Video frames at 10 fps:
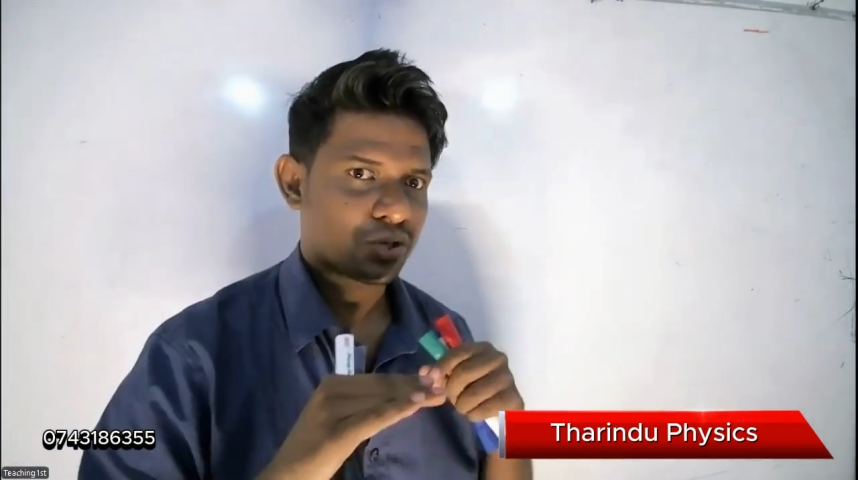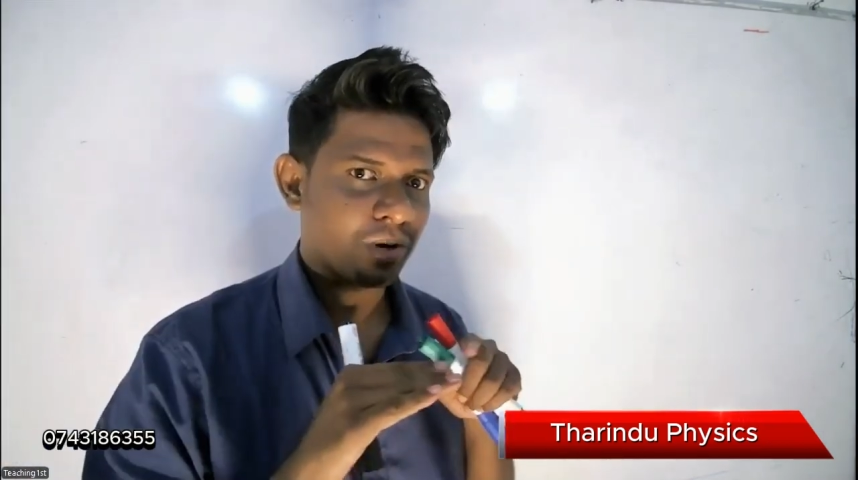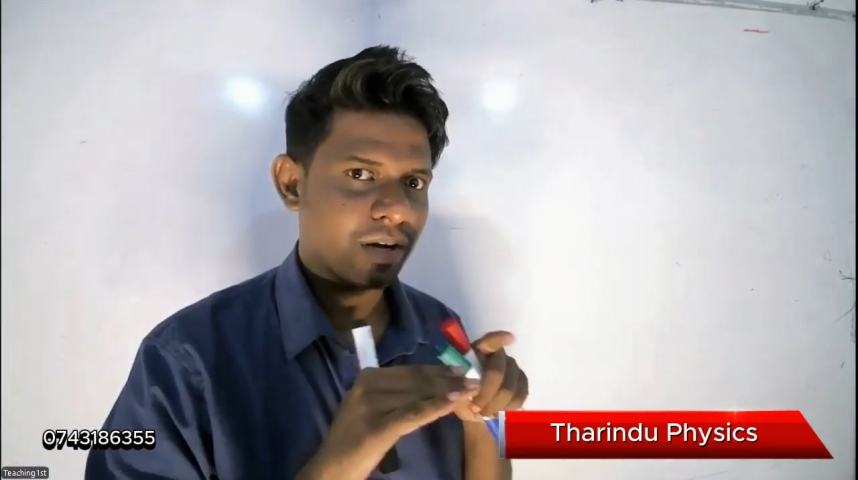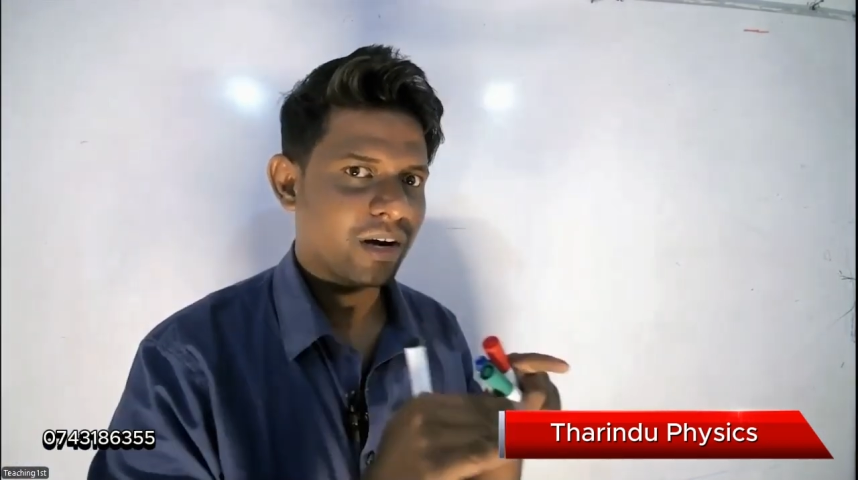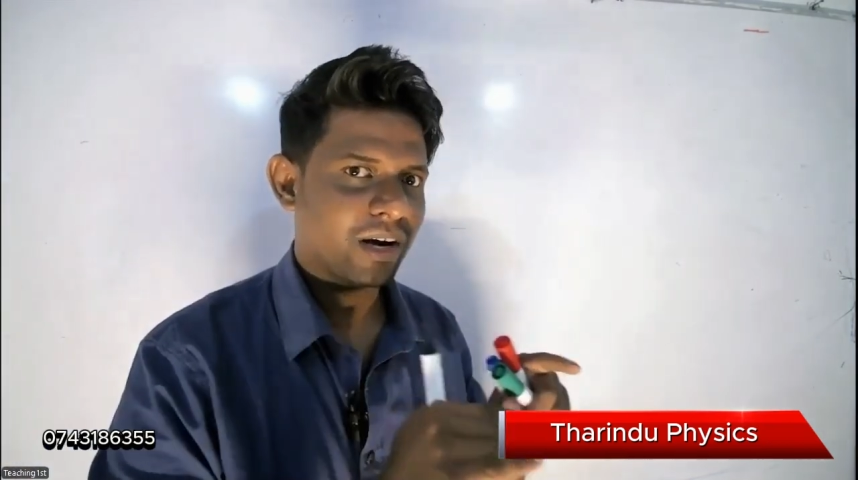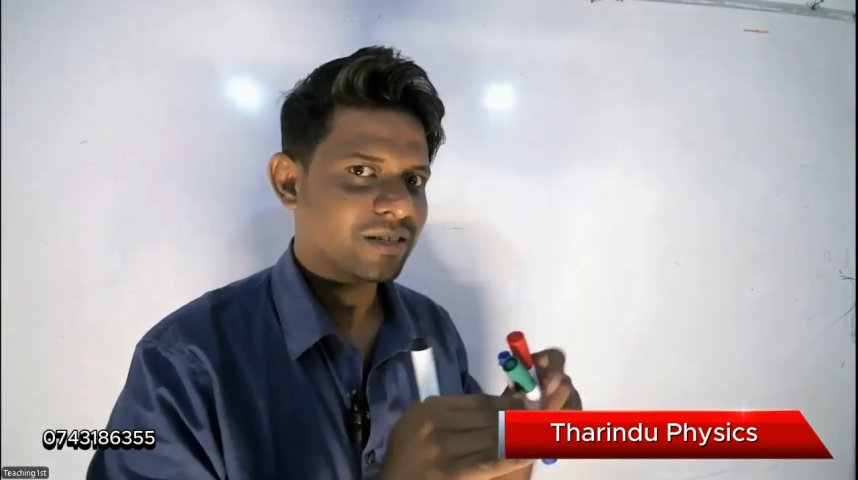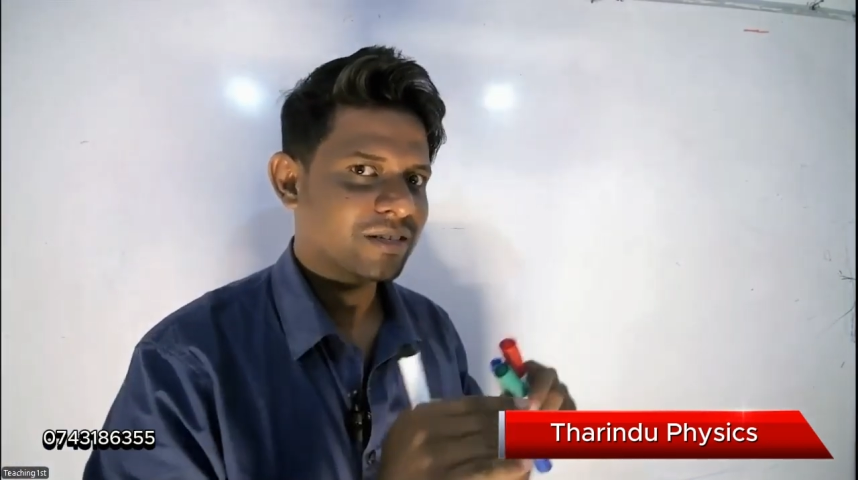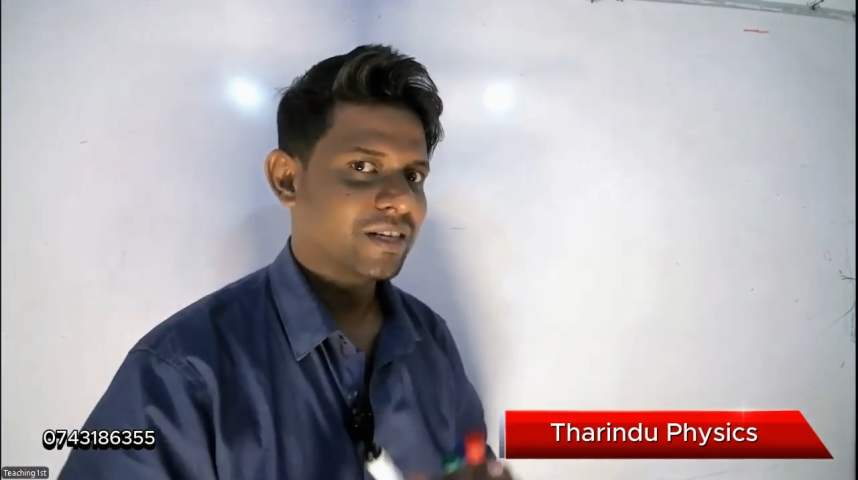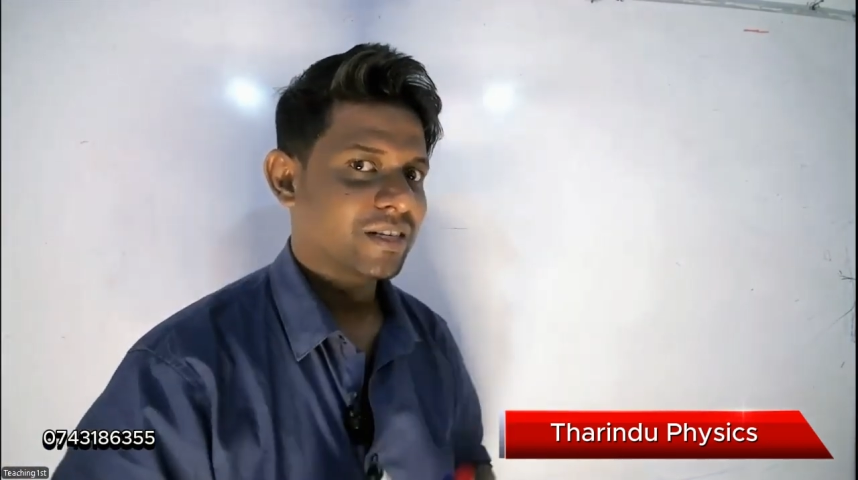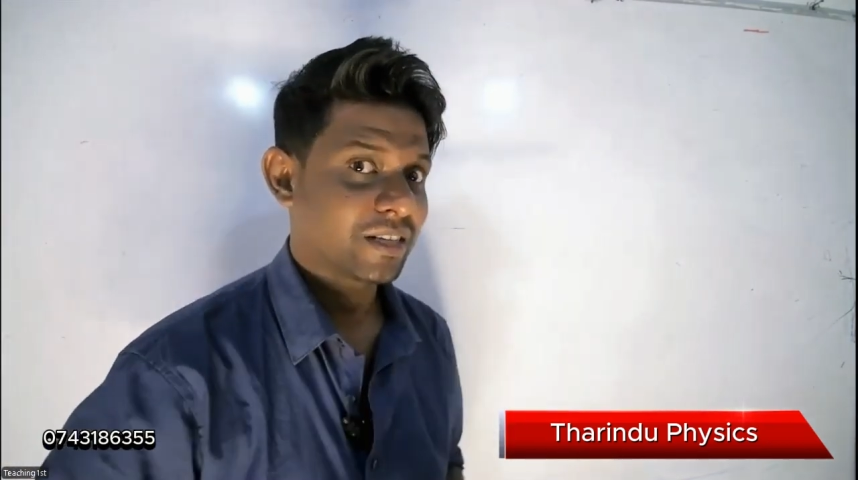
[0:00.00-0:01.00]
sure your
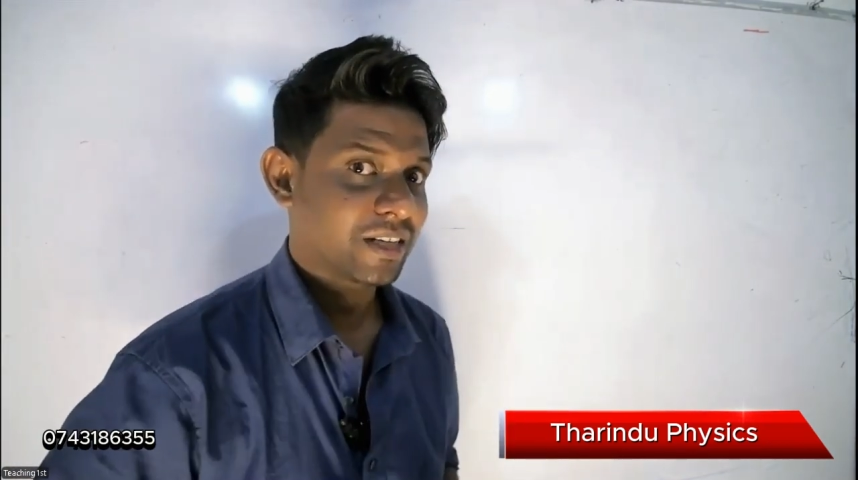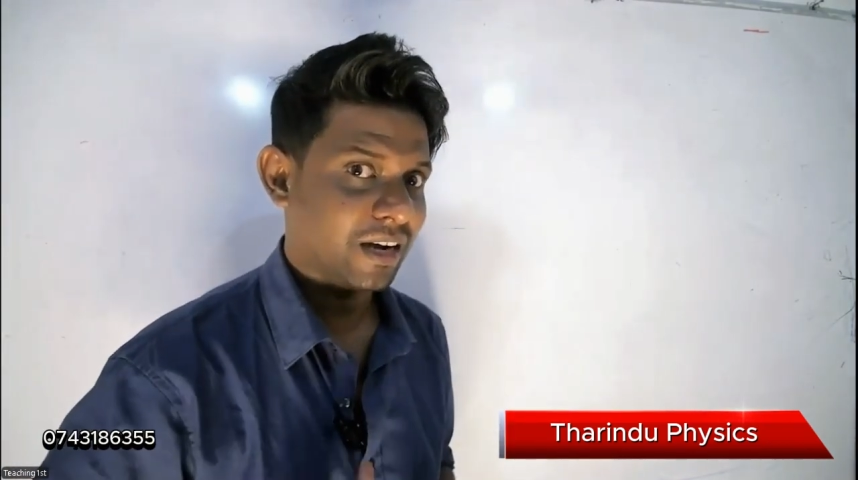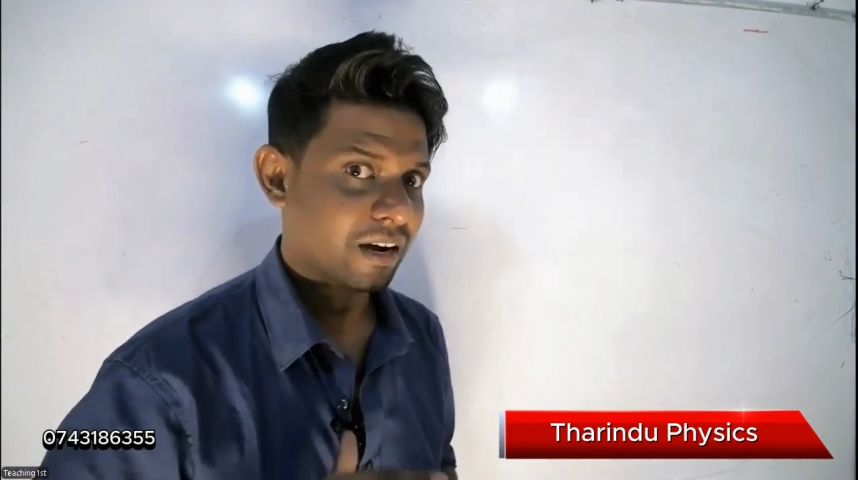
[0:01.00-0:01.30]
answer is the